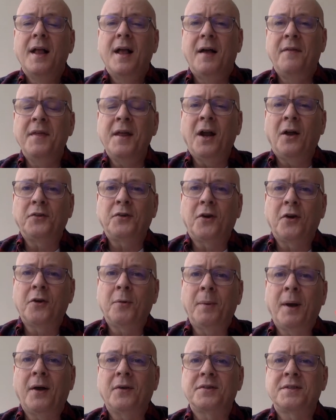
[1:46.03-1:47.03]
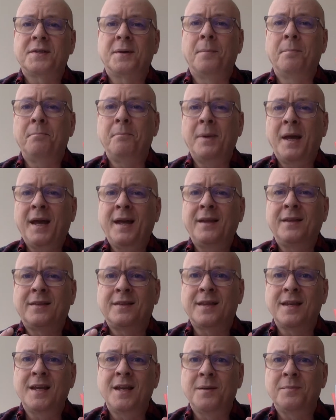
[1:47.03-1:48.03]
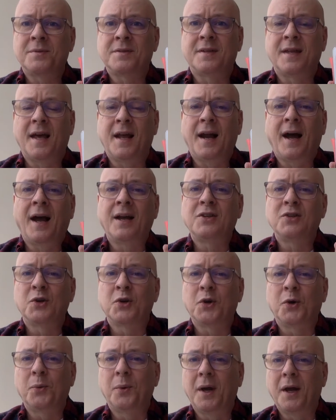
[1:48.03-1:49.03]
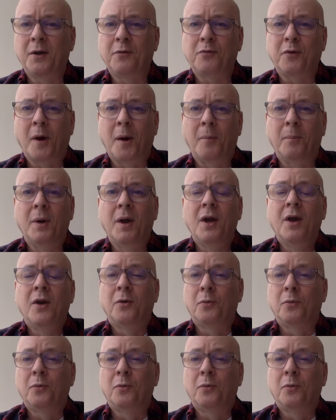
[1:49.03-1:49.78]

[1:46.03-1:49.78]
And then I'll talk about some main themes that I took away from